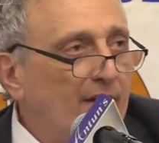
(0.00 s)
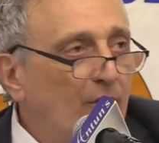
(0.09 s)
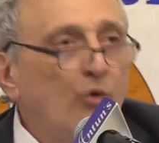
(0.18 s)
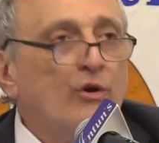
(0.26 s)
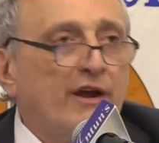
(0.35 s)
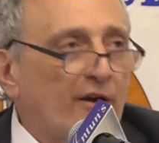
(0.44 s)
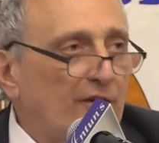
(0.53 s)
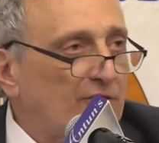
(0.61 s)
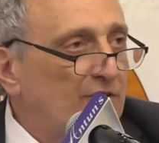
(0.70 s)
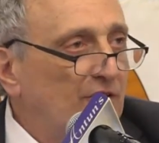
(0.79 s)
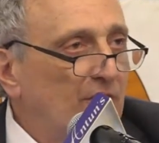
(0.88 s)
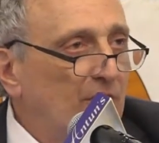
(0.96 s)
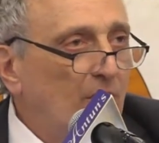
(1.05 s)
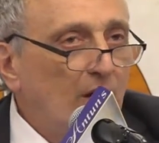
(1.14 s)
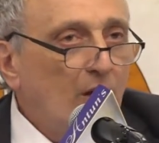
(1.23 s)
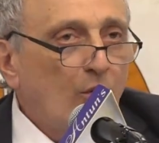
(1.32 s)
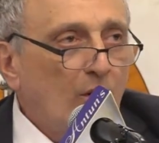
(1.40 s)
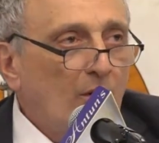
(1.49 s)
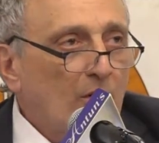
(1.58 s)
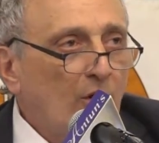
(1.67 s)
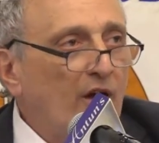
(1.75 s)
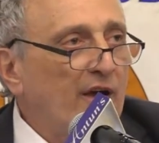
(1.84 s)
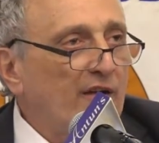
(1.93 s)
Who cares?
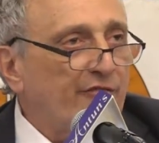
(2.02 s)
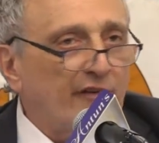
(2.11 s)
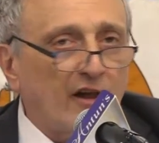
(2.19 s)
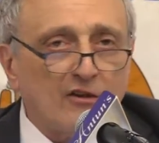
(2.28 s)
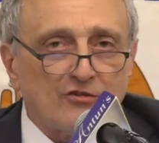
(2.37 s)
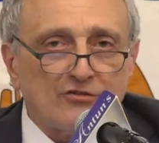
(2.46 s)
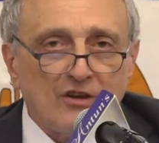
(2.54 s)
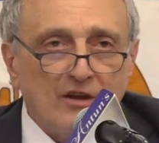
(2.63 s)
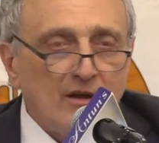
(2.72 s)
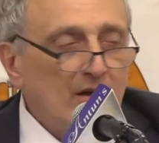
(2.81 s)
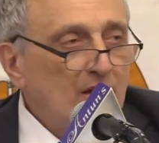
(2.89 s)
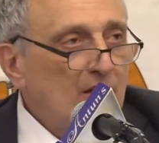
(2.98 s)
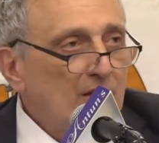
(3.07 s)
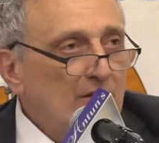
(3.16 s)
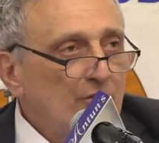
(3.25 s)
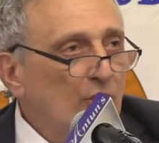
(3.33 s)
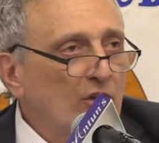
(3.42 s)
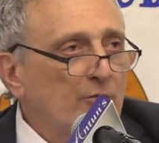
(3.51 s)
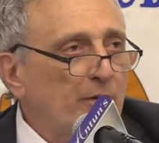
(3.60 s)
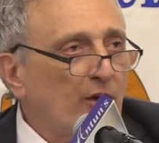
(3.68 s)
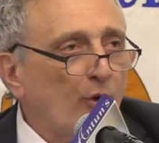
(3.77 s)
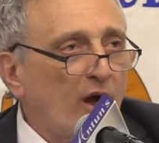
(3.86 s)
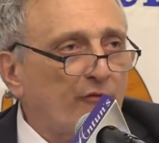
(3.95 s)
Go ahead, fellas. You'll only
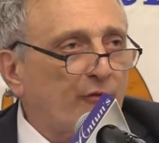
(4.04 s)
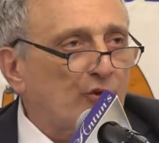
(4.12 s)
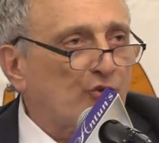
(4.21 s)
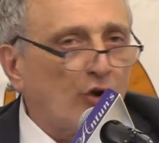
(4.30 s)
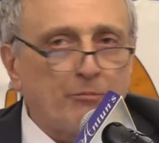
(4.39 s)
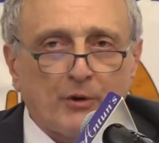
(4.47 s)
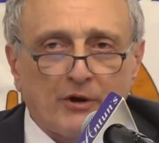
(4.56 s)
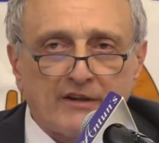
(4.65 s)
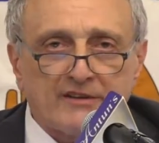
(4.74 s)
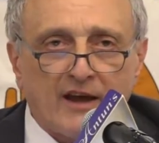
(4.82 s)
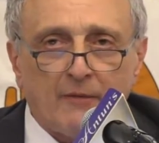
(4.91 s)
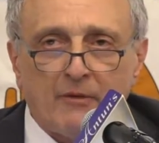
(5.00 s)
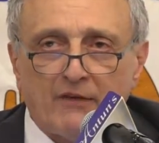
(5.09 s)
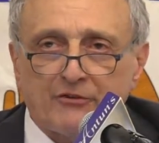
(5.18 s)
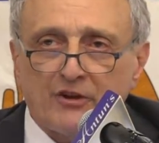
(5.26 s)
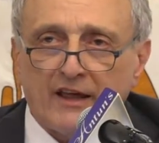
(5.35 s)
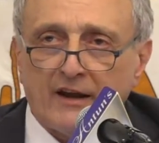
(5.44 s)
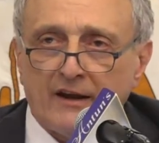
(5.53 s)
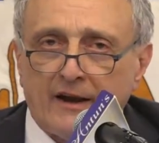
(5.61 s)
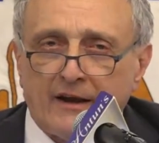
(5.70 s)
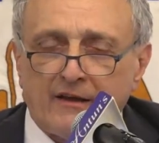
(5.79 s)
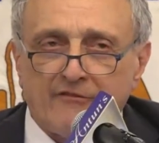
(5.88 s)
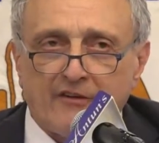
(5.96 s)
be around for a short period of time after that in
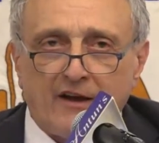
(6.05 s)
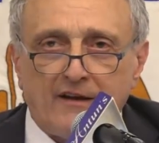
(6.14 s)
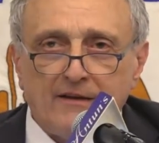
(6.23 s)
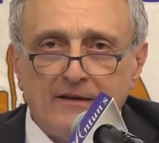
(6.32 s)
any event.